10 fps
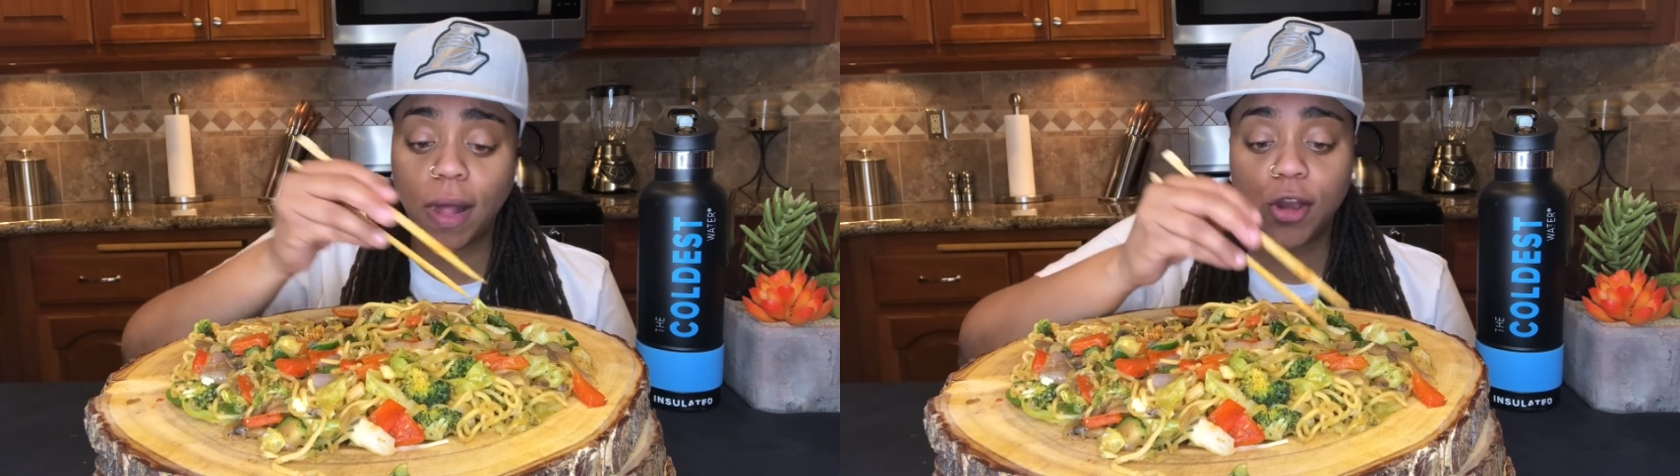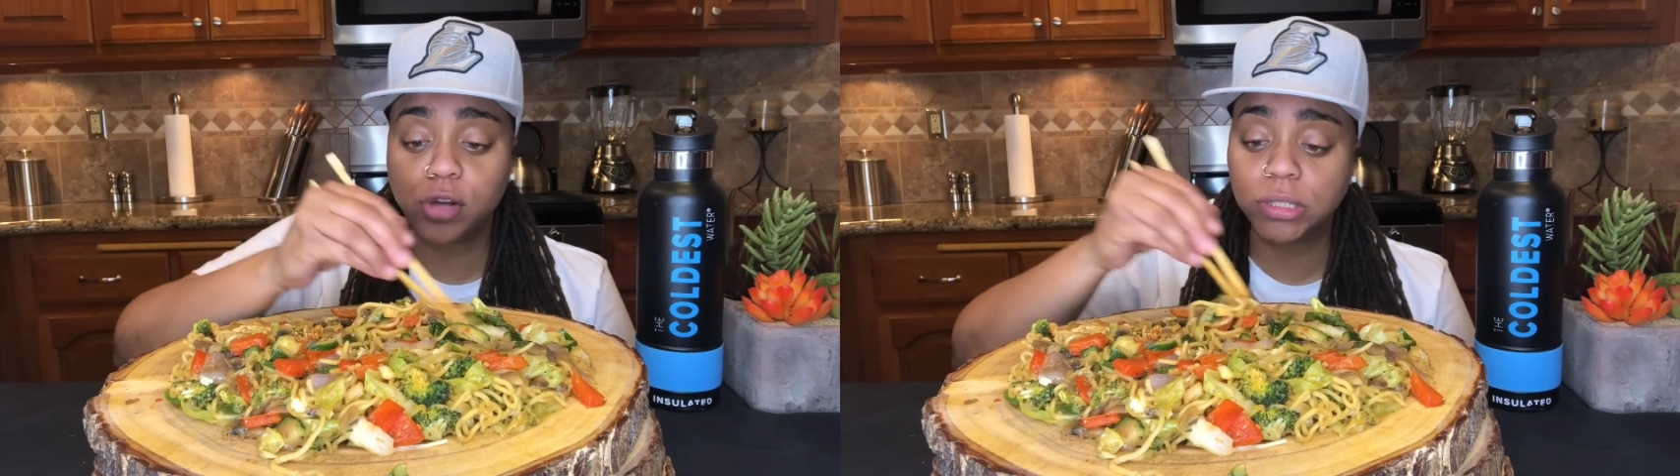I
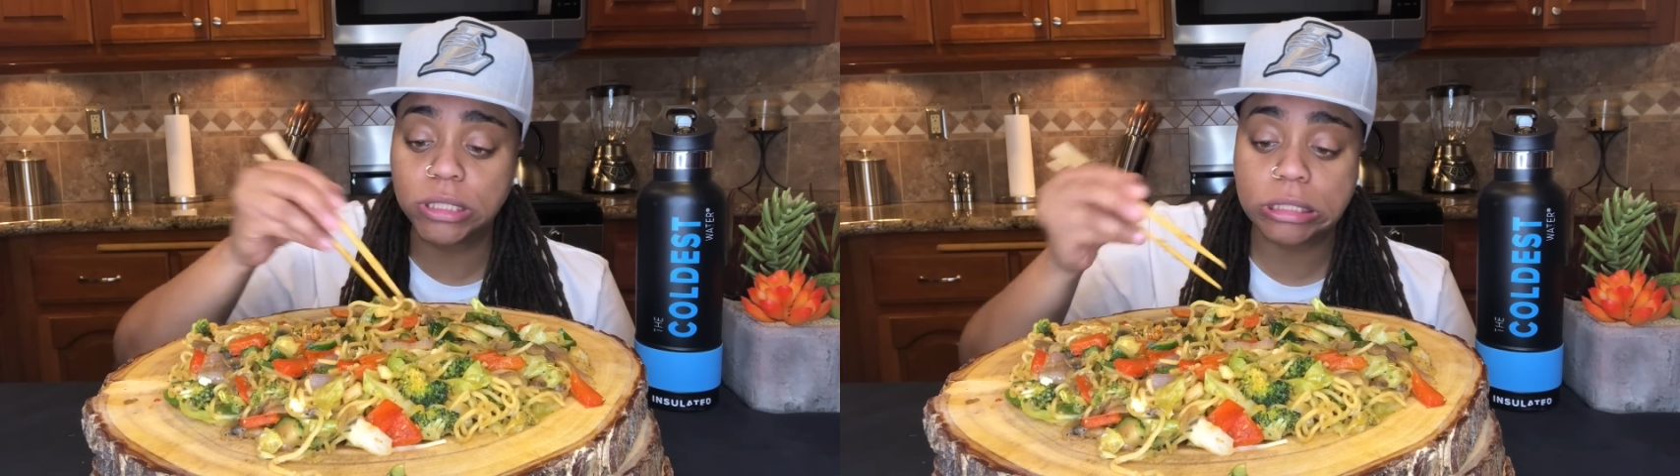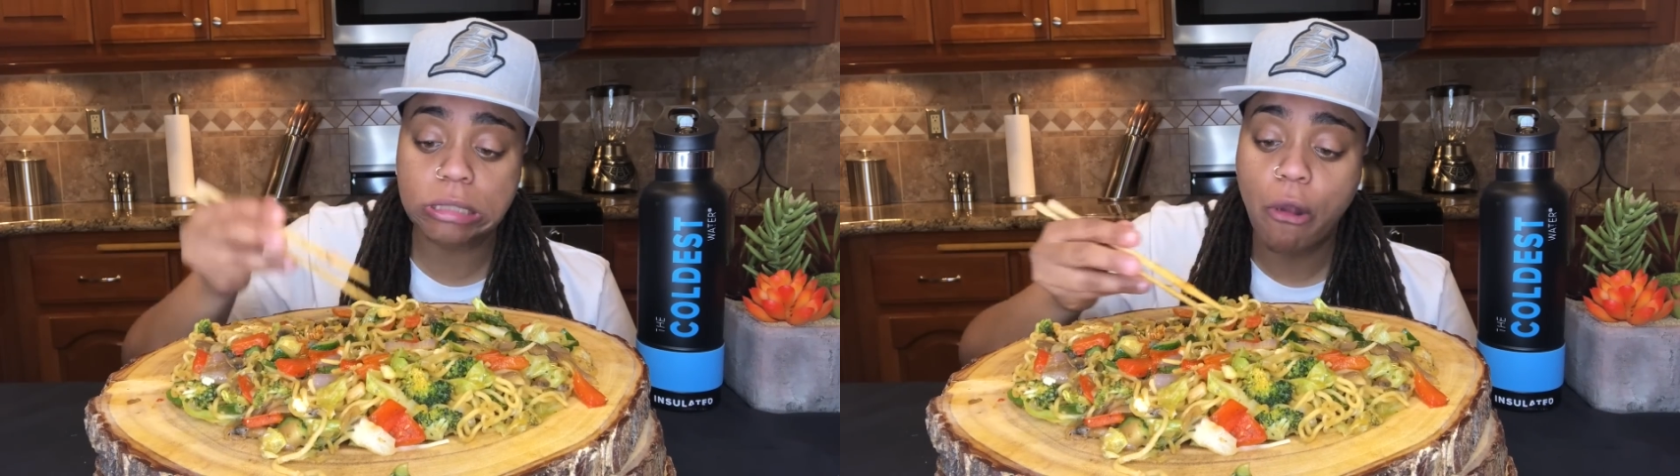know
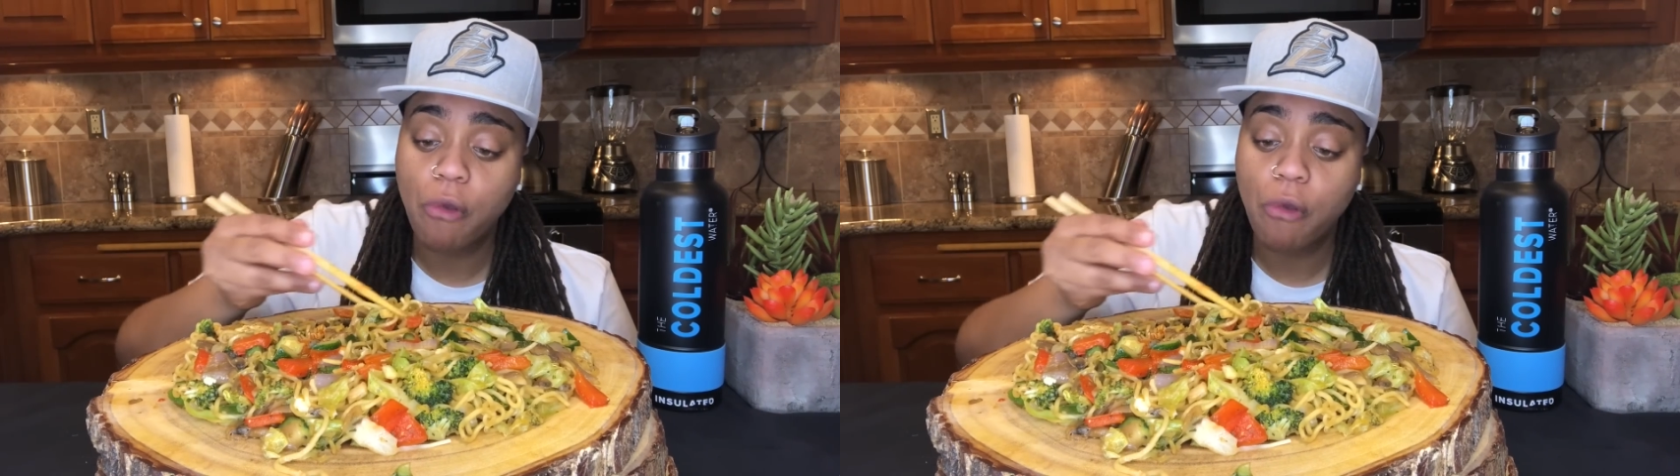is